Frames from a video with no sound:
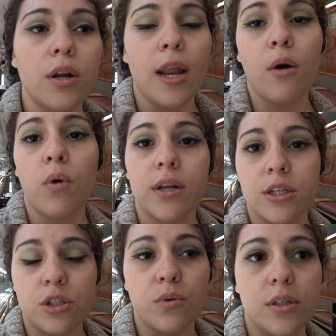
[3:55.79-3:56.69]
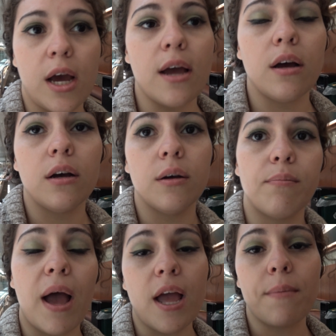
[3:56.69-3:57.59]
now wanting to do a
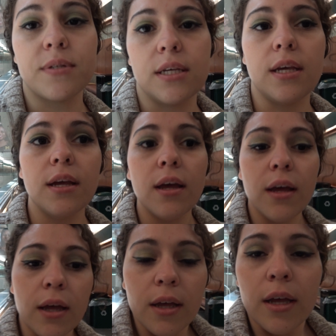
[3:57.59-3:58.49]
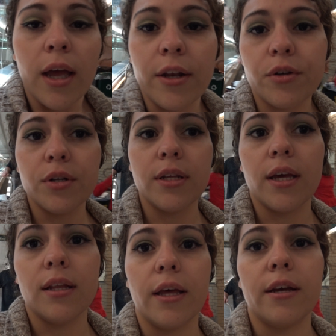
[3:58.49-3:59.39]
biopsy, and couldn't
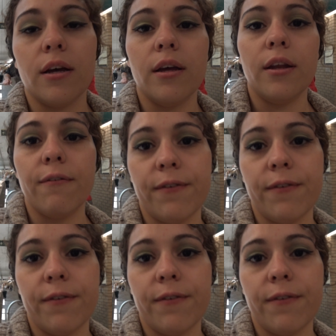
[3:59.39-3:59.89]
get like an